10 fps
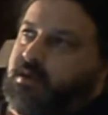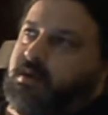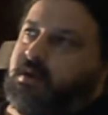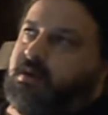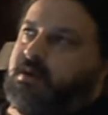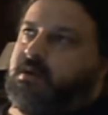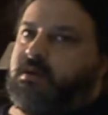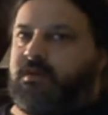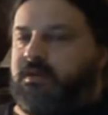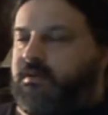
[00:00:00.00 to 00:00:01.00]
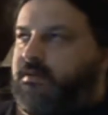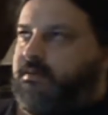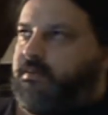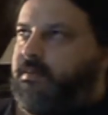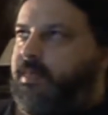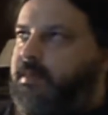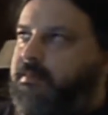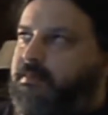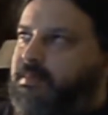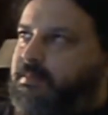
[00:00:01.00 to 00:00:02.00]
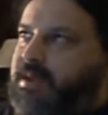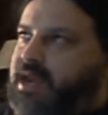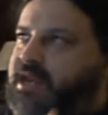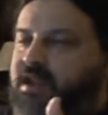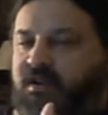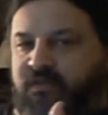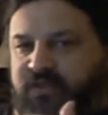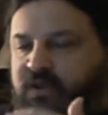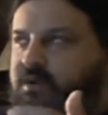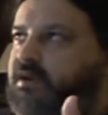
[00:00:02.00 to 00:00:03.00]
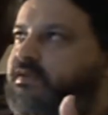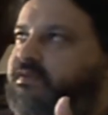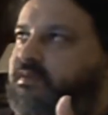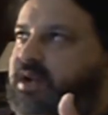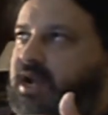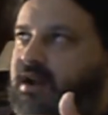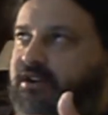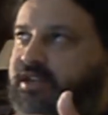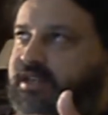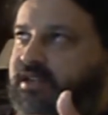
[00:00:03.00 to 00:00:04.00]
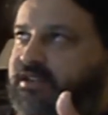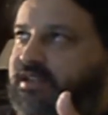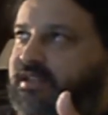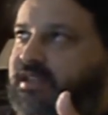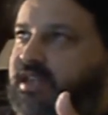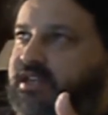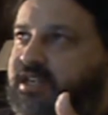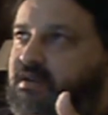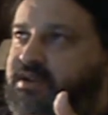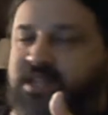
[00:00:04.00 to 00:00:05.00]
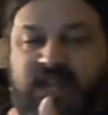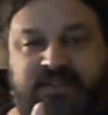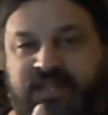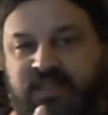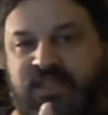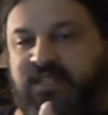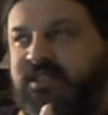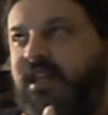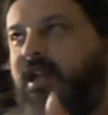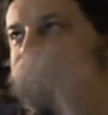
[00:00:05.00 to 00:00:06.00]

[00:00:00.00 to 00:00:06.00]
Her beanie, her view of how she deals with, that she always has to get things done,